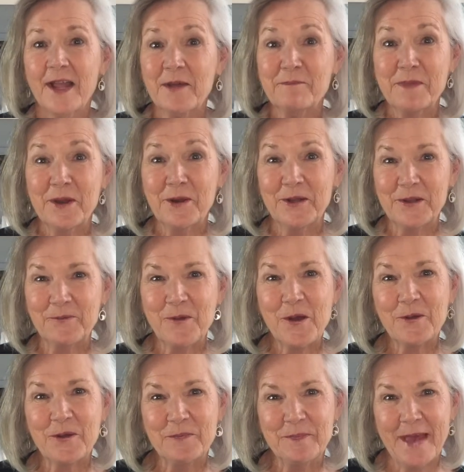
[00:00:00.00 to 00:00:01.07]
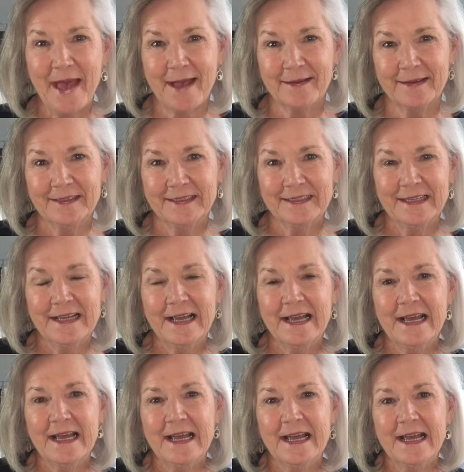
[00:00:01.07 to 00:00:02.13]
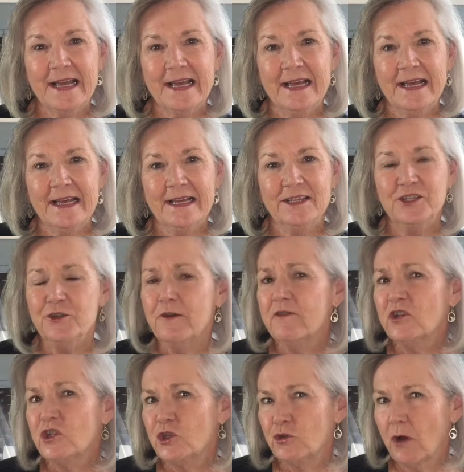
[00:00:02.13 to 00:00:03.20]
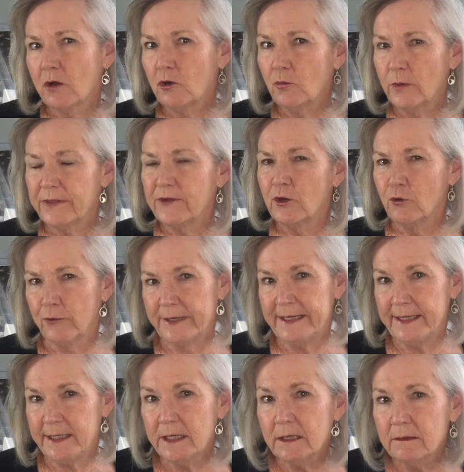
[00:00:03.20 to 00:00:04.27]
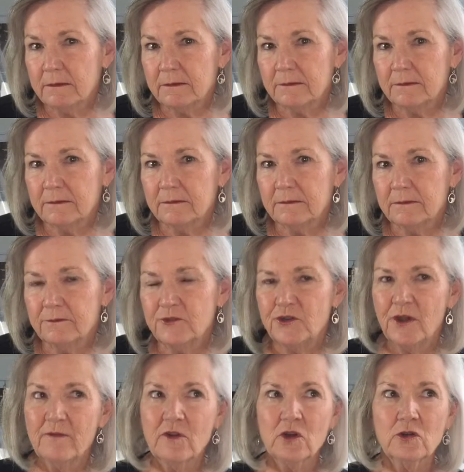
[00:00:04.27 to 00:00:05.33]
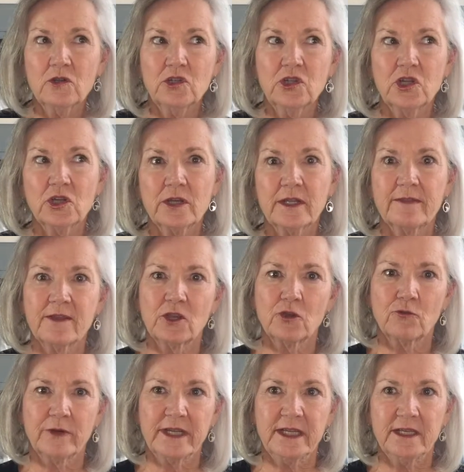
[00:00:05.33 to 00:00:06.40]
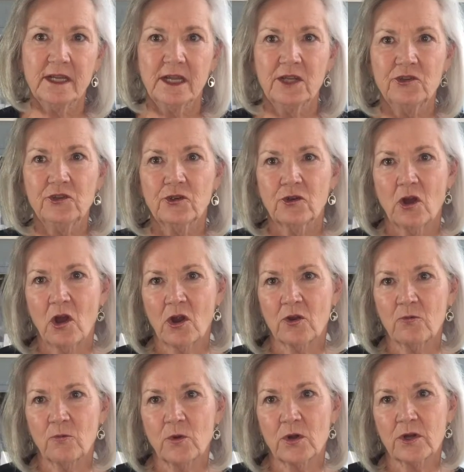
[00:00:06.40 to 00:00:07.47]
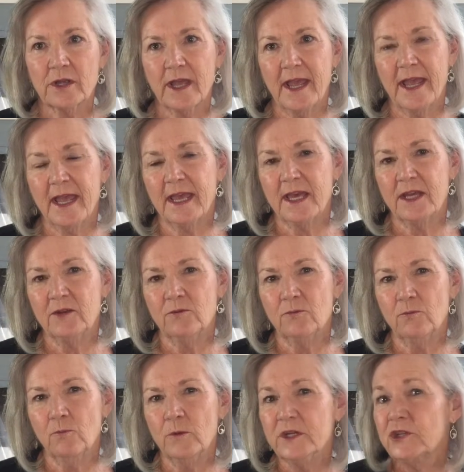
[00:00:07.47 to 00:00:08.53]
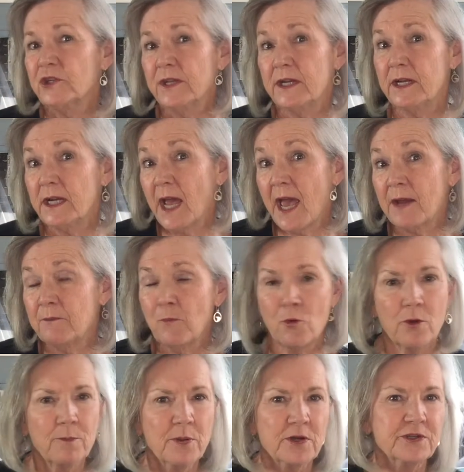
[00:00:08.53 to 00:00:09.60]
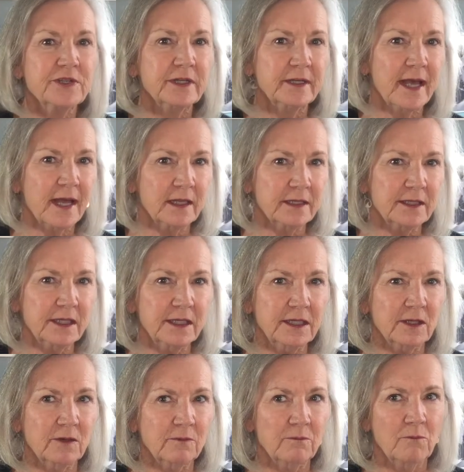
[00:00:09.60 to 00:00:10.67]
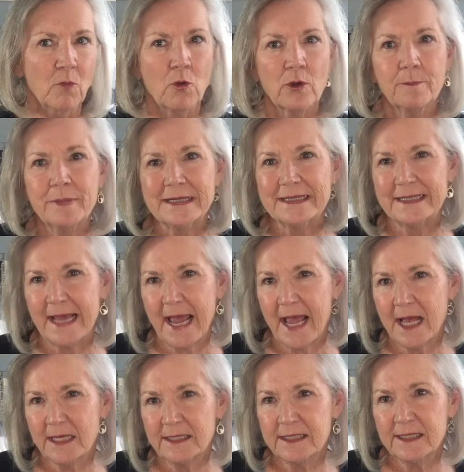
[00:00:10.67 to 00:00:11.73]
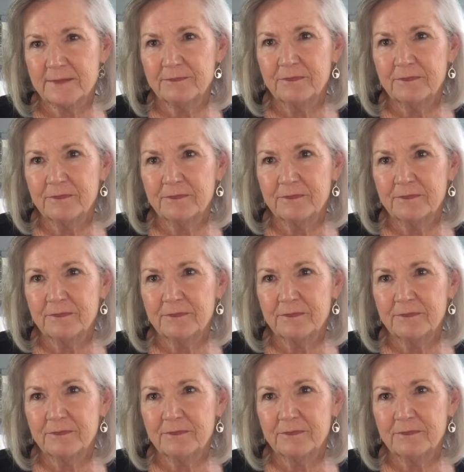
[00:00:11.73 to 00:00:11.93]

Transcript: Marilyn. Welcome back. Do you ever struggle with green? Do you ever look at the green in your artwork and wish that it had more personality and more pizzazz?